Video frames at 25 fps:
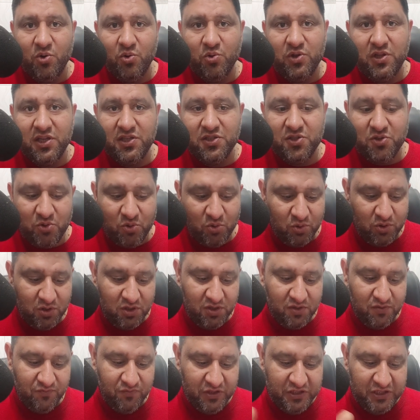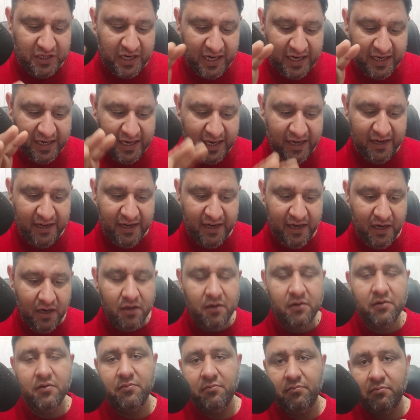truth is truth, which I can
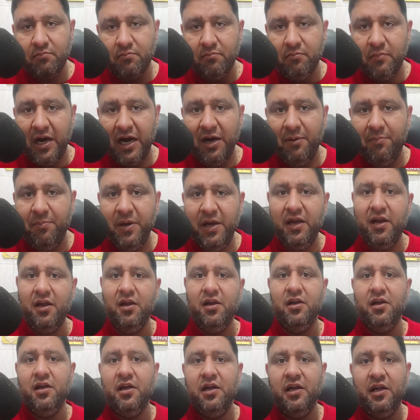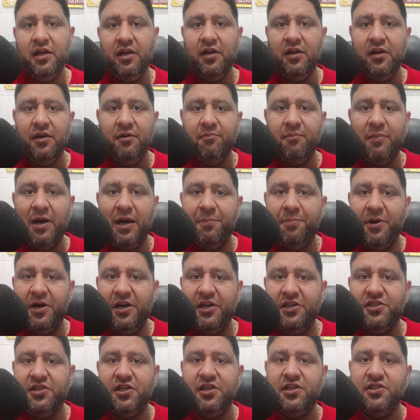read. Might be my
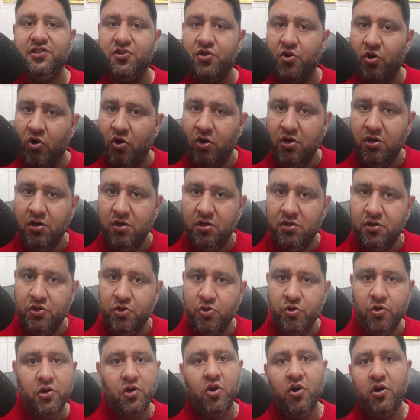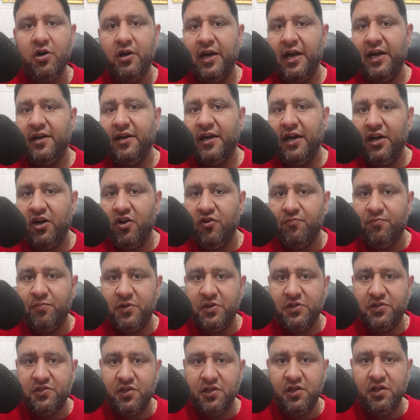prediction is wrong. You're not that kind of
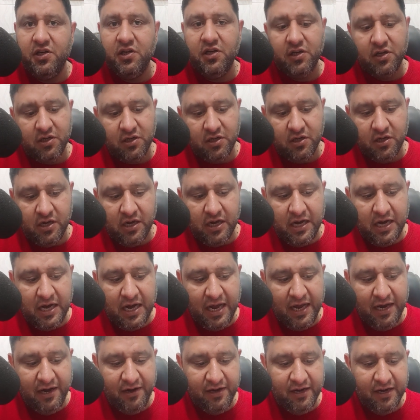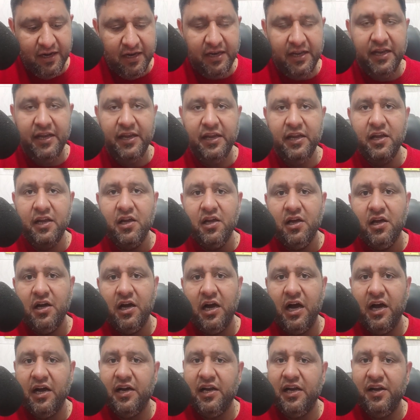person. I really
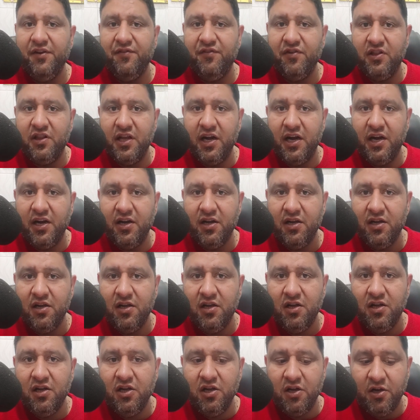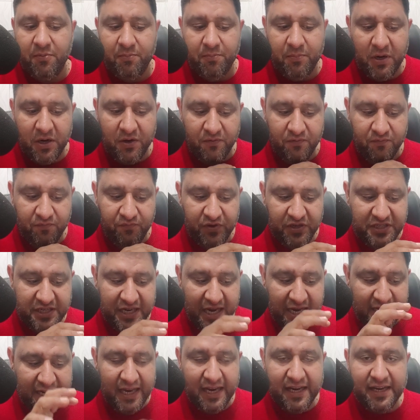agree with that. But
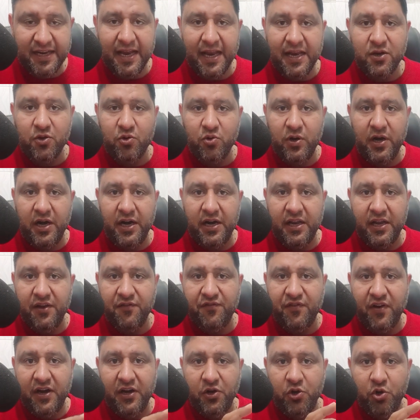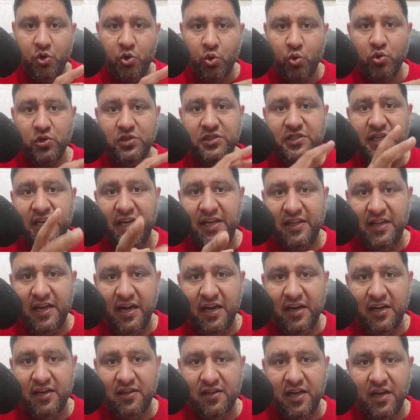which I can calculate, if I don't say
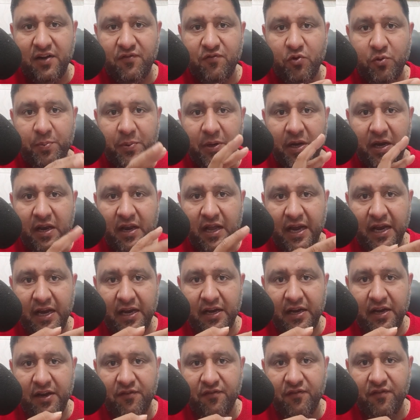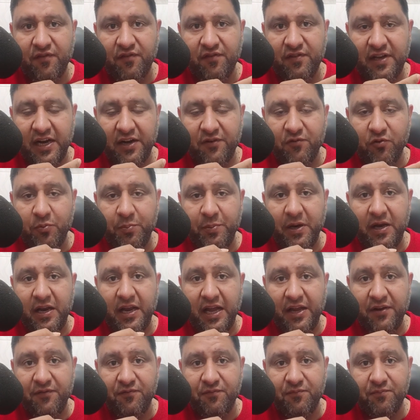that, that would be a lie. That would be a
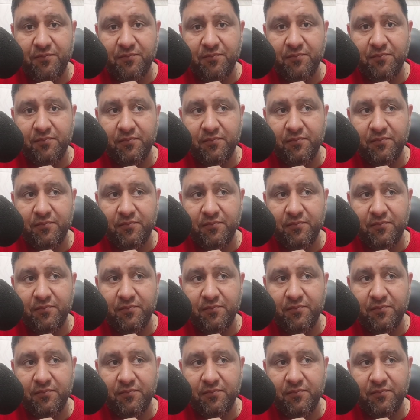lie